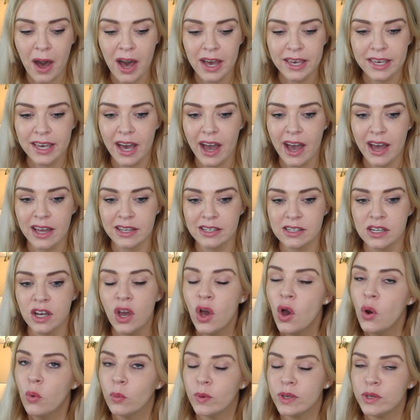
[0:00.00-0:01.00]
Pike, and
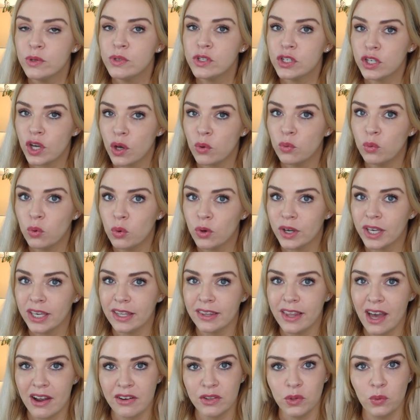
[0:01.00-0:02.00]
we used to go
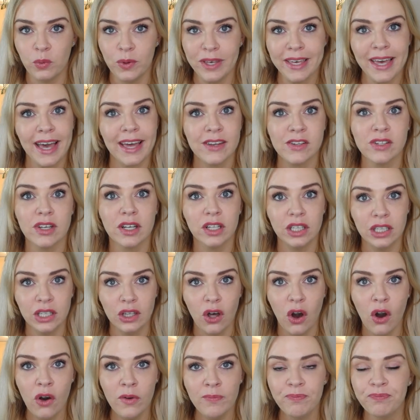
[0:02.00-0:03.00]
walking there at the weekend a
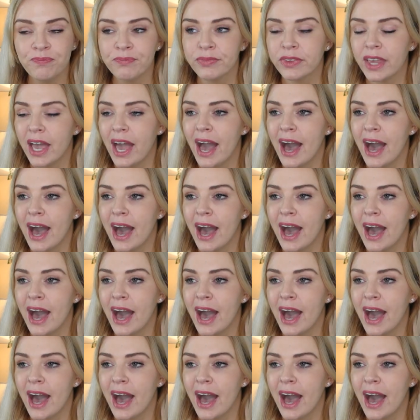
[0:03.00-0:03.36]
lot.